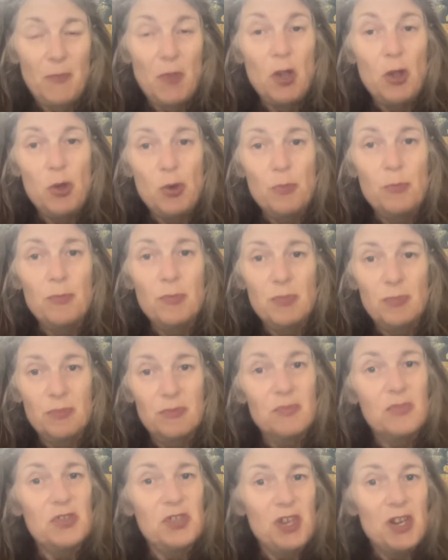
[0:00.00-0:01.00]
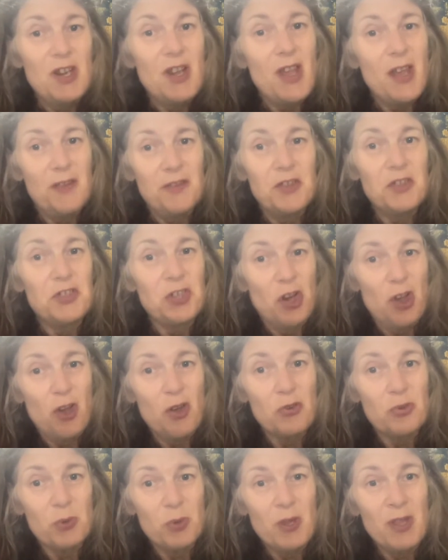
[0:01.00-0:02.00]
whom she had the
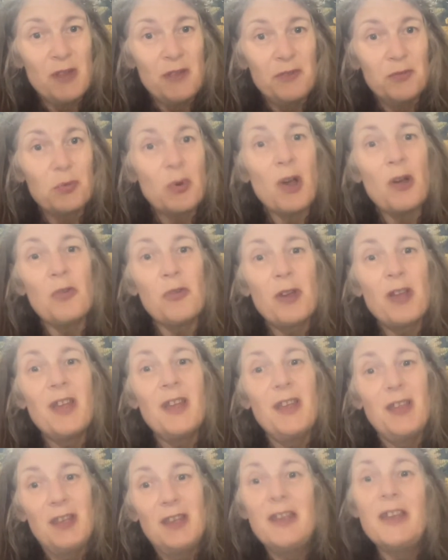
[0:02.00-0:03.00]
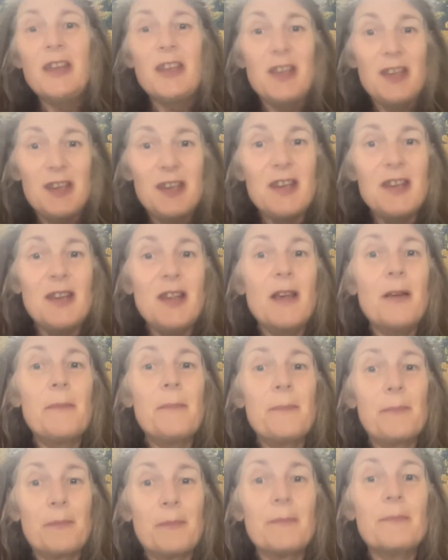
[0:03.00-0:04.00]
child with, well, he
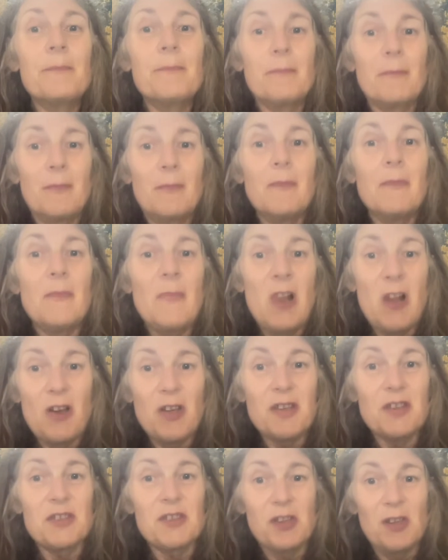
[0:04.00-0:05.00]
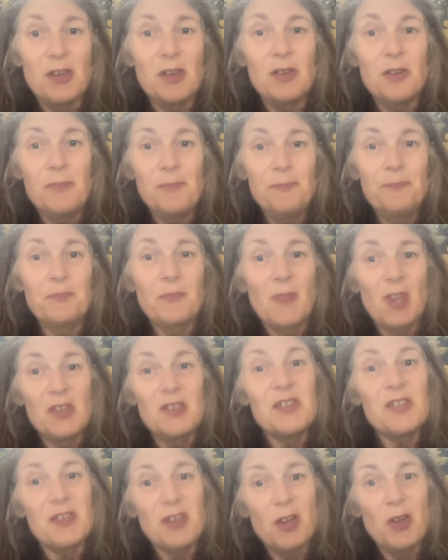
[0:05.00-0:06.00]
likes her
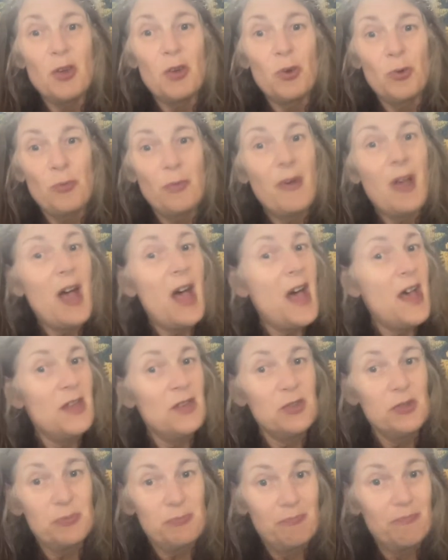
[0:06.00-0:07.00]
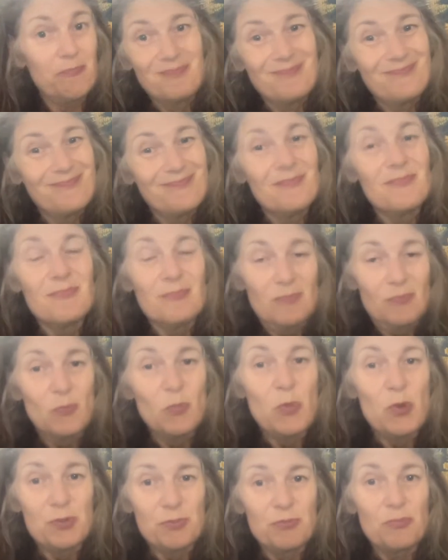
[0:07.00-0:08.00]
still and
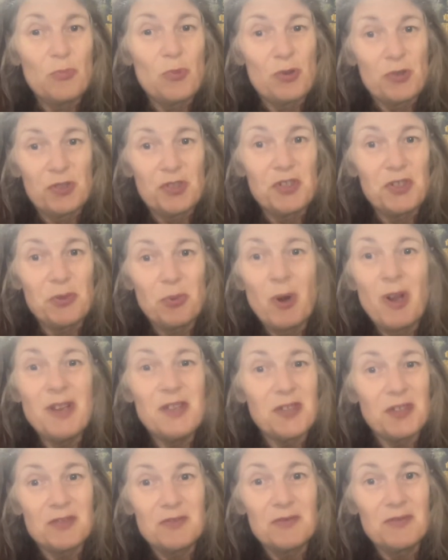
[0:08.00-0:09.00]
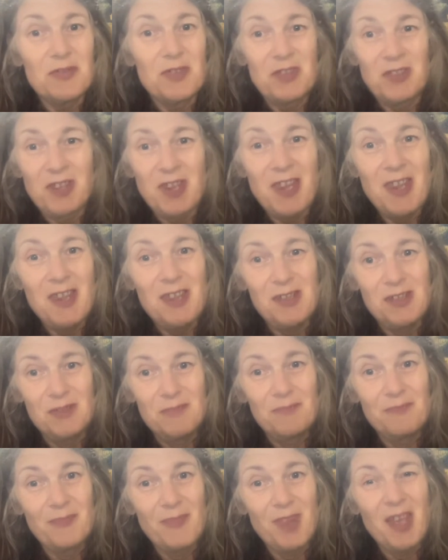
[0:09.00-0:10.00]
wants to raise the kid.
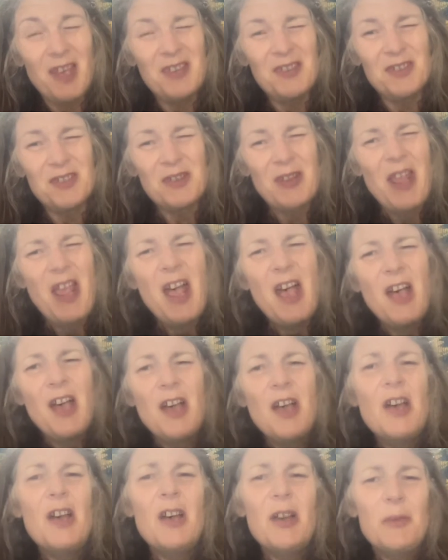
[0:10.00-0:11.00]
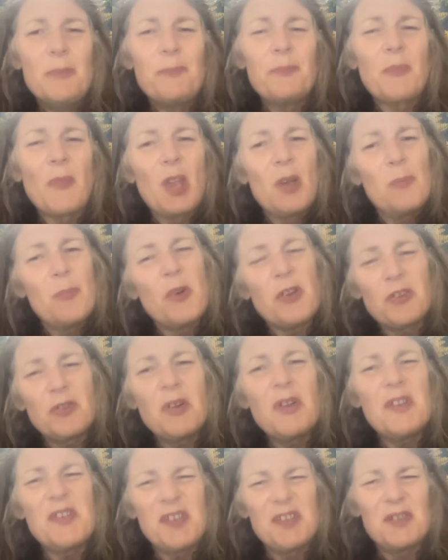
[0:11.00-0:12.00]
And My
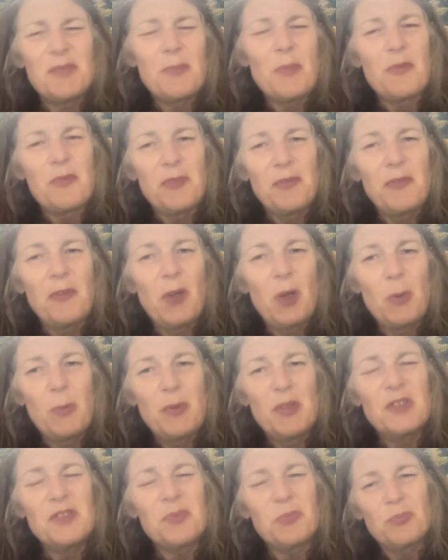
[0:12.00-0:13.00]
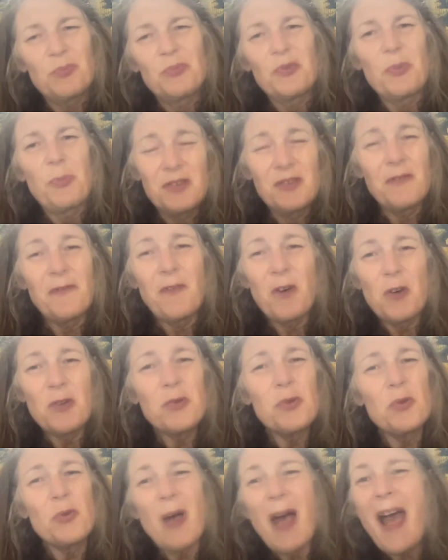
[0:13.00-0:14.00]
criticism of the film is the
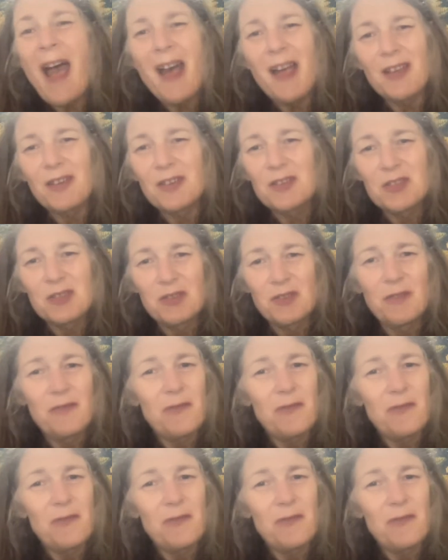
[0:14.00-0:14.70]
final act, the